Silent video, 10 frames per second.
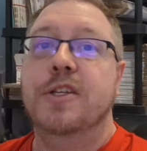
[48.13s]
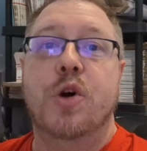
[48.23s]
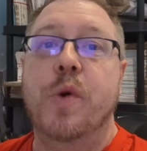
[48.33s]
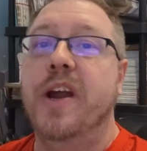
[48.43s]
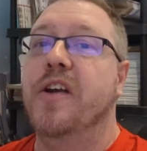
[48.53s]

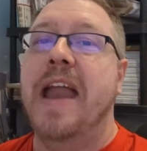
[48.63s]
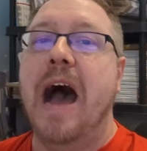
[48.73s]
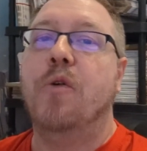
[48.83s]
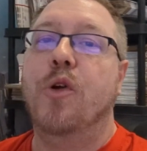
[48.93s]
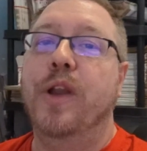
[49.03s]
So we are
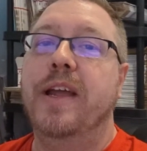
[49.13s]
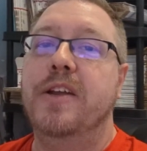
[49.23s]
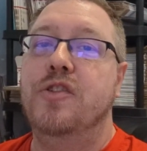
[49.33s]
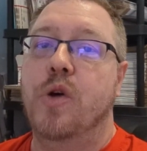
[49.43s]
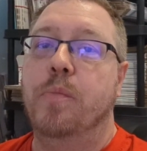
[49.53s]
now rolling
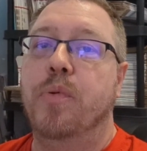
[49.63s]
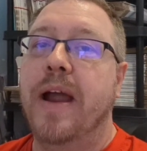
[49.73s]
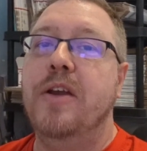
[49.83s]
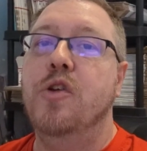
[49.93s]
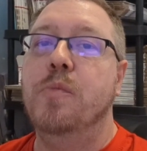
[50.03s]
into a
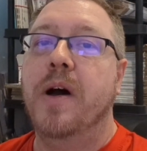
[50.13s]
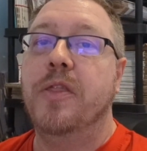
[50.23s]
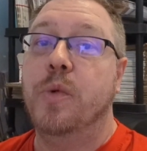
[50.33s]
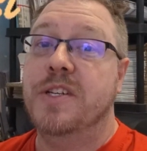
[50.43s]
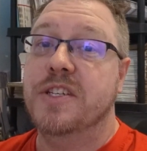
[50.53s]
brand new
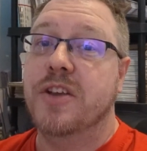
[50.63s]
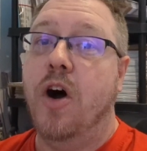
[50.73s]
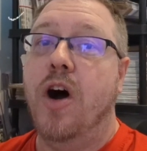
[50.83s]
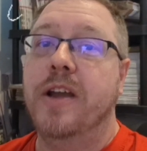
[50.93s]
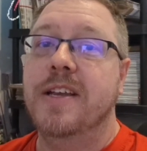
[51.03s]
month, which is
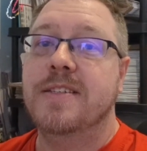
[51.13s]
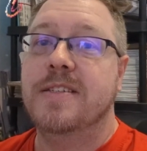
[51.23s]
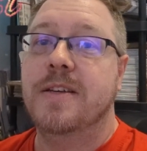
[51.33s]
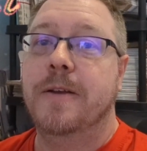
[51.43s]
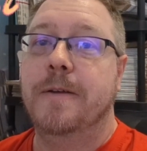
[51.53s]
August.